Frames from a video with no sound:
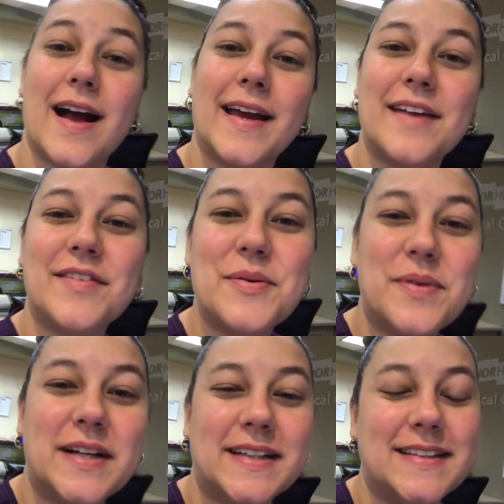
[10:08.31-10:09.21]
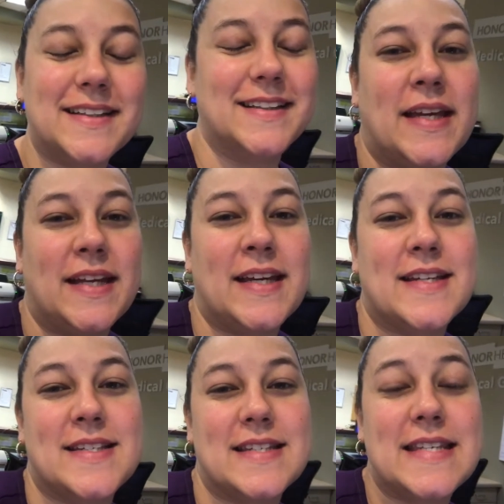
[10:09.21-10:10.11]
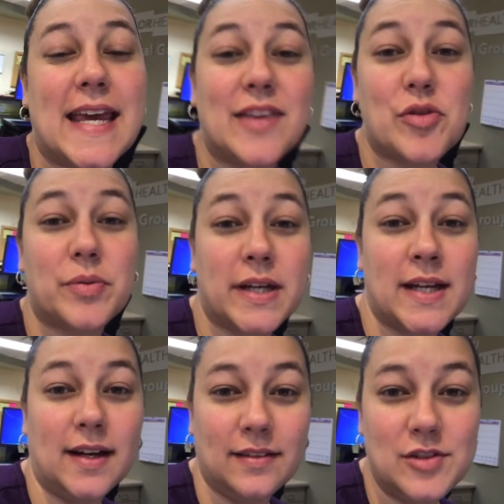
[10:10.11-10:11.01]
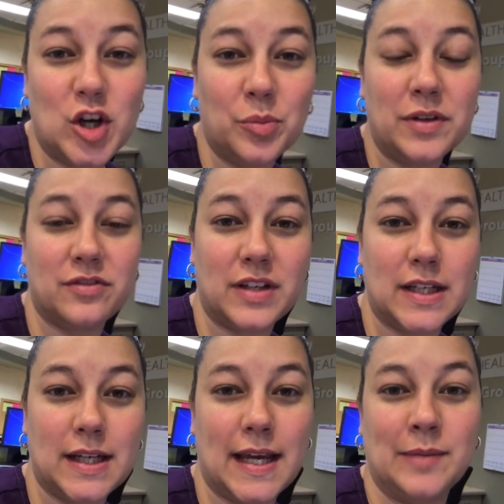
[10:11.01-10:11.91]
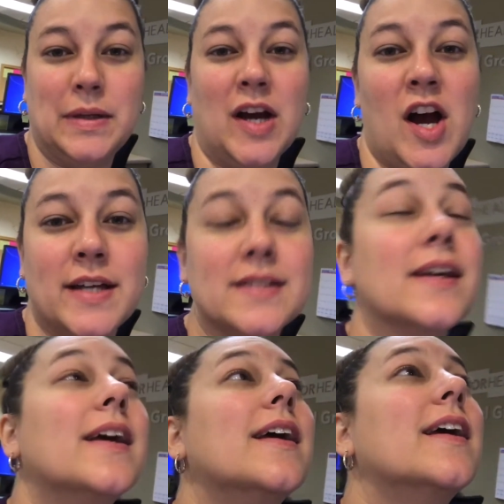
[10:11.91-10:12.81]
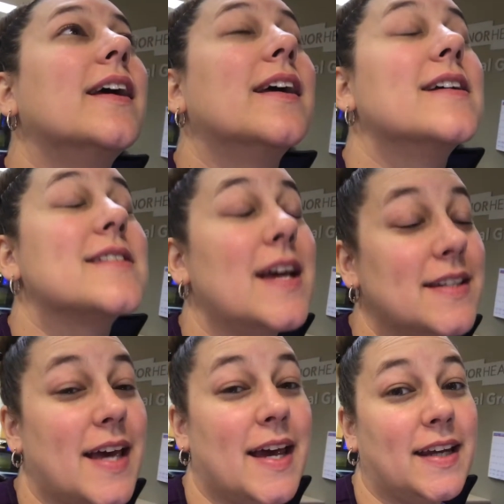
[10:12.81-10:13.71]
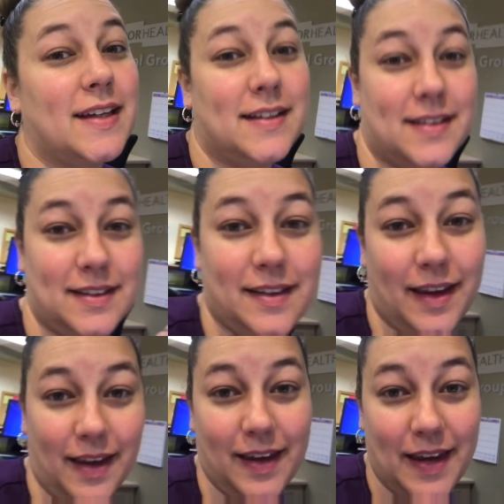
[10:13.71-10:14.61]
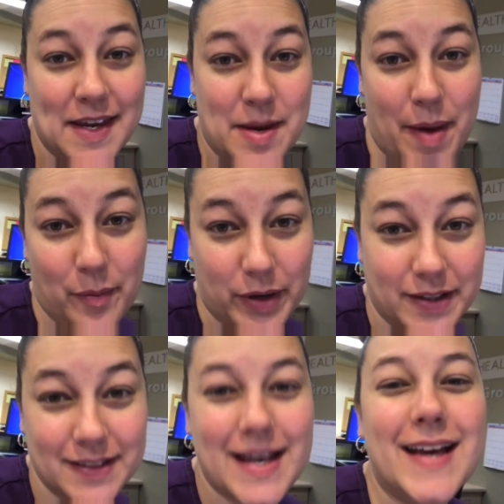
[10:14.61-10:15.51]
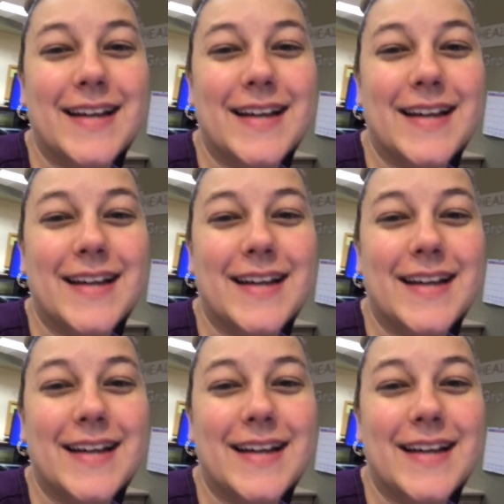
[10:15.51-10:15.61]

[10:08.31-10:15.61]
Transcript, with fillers: Hi everyone. It is day 3 of Tome Infinity and Beyond, Sunday, and I'm at work.